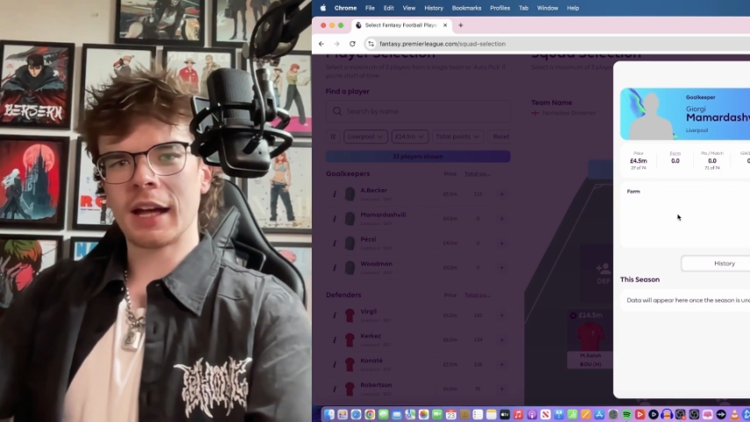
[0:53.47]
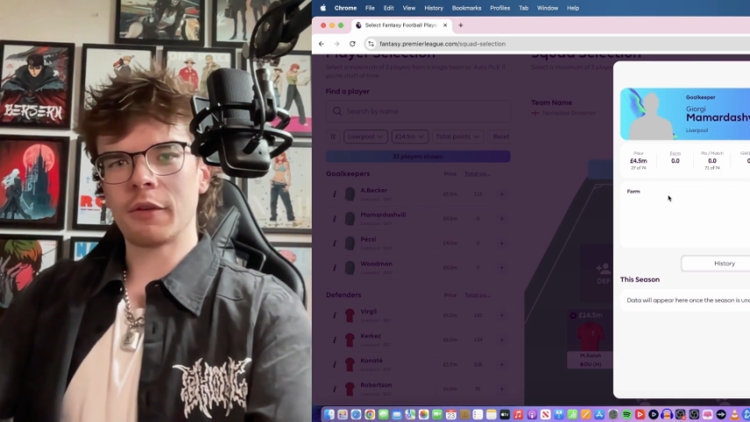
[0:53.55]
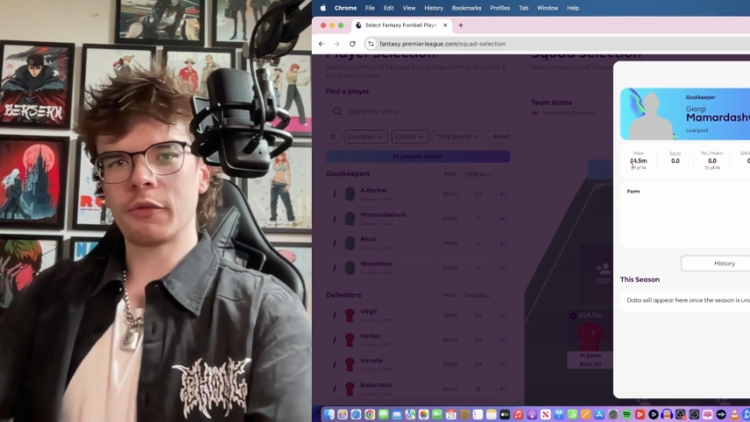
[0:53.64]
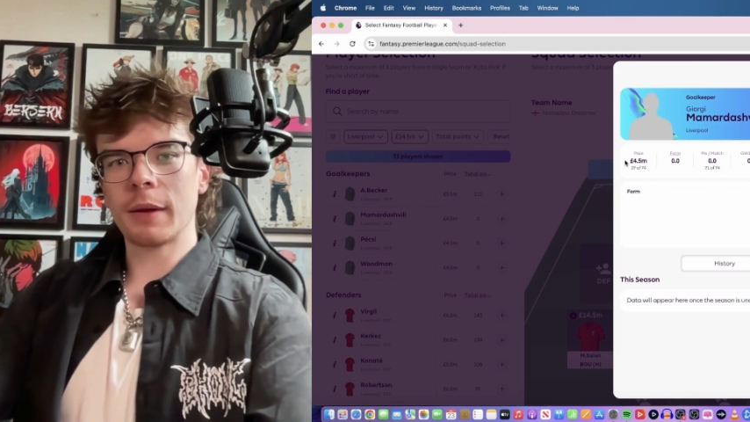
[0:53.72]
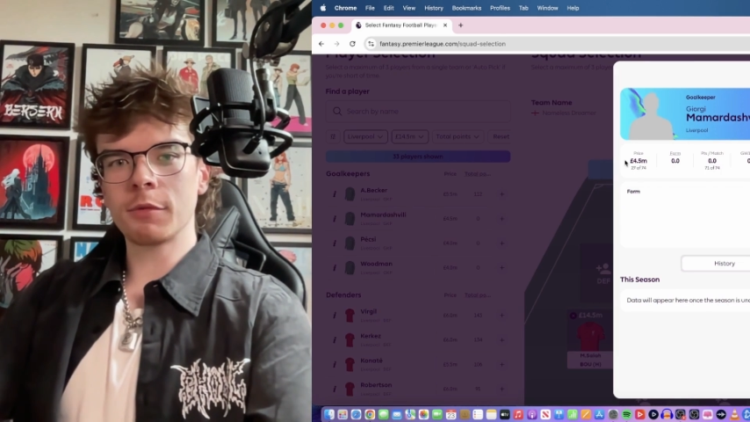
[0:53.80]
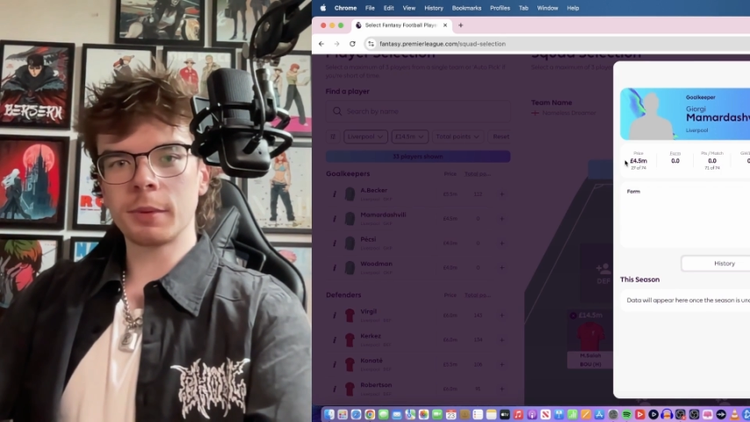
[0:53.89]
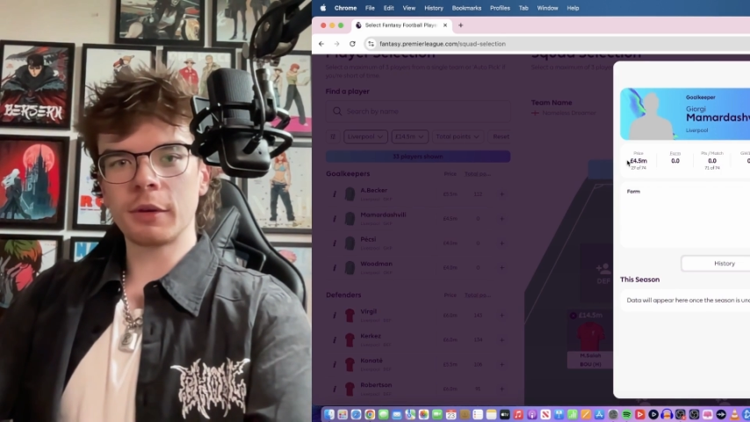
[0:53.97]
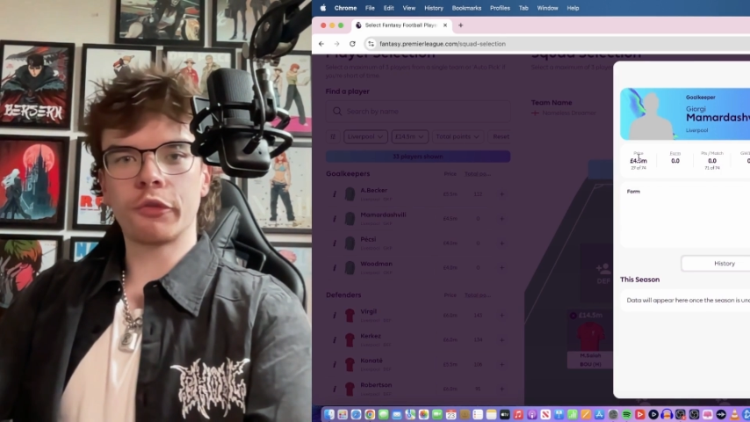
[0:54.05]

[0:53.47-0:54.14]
And for him to be